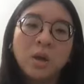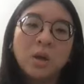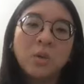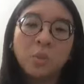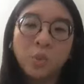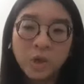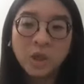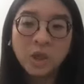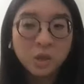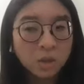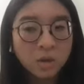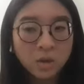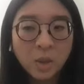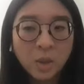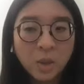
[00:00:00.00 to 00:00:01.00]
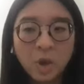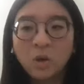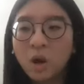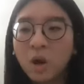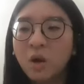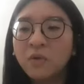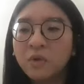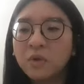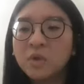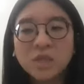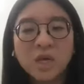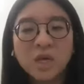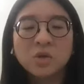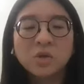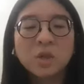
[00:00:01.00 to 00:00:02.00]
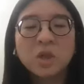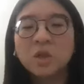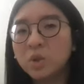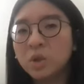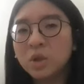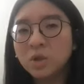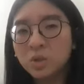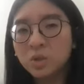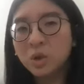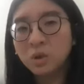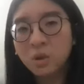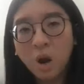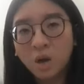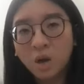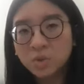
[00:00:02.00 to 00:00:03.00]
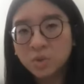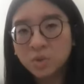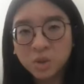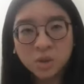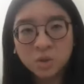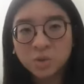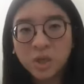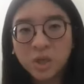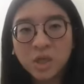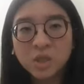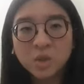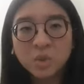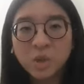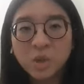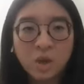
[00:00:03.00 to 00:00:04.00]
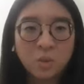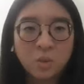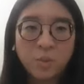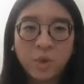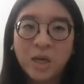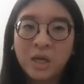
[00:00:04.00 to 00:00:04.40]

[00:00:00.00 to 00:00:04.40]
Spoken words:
a really good thing about Harvard is actually you can do a cross registration without